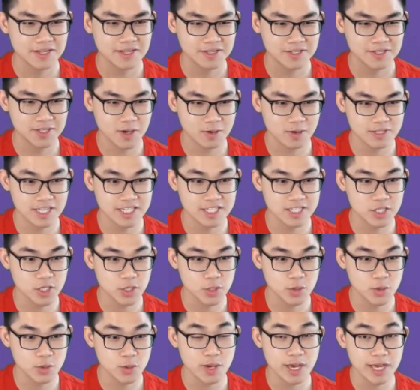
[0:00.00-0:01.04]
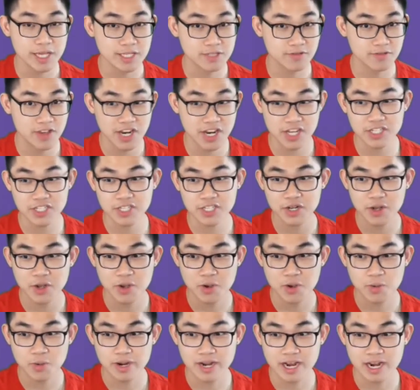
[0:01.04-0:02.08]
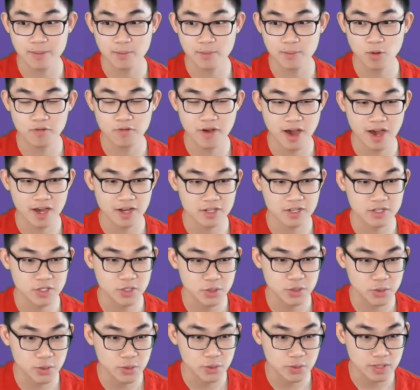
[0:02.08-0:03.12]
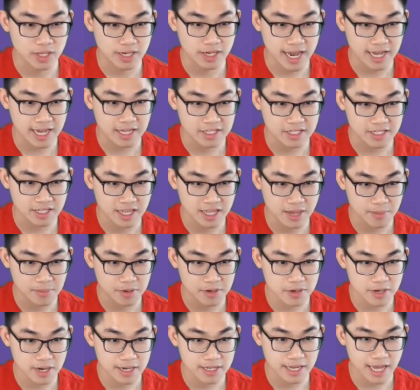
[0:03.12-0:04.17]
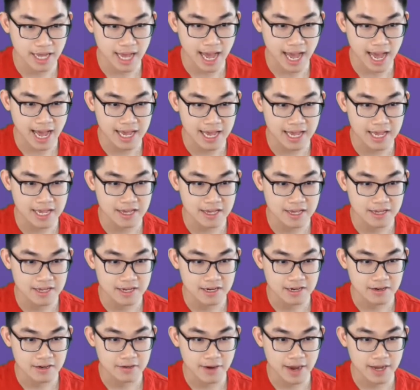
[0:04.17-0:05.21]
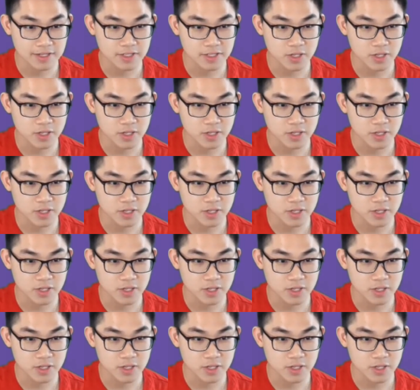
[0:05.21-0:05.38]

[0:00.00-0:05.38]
So this 2 is finished. We're going to move on to the next number in the I, right?